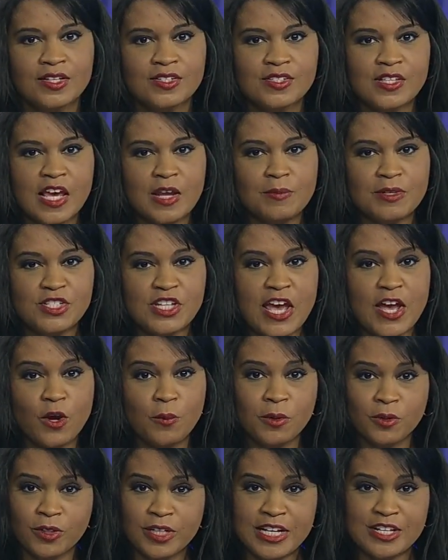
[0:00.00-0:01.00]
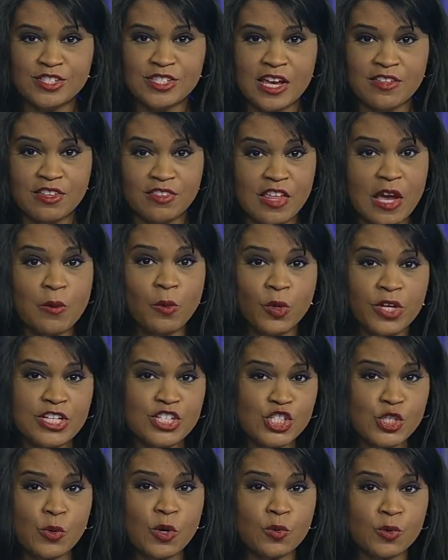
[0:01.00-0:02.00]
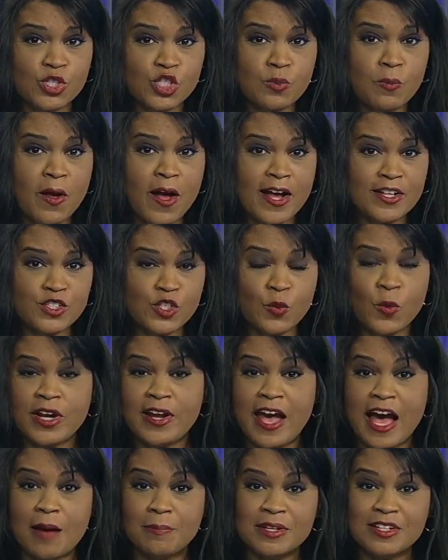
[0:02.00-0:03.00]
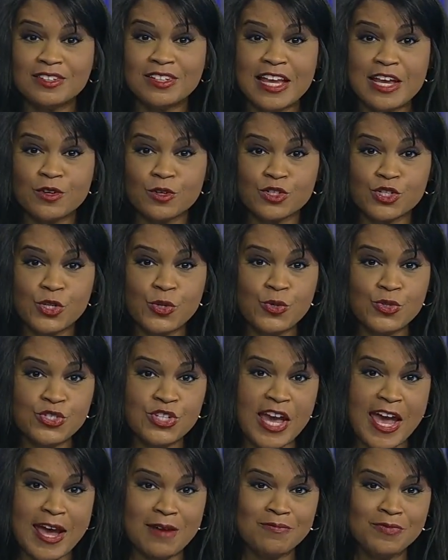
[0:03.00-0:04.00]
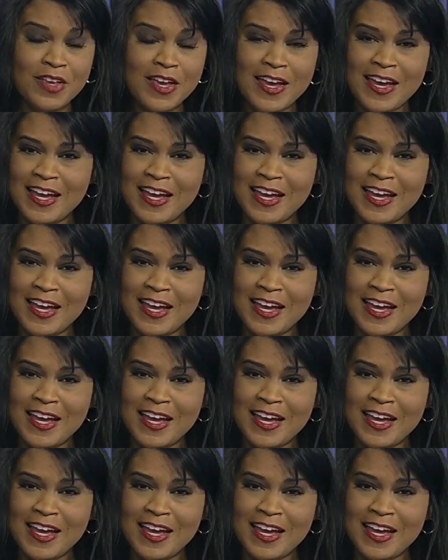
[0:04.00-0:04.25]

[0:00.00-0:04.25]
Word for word: San Mateo police say that they will issue a response to what happened later Tuesday.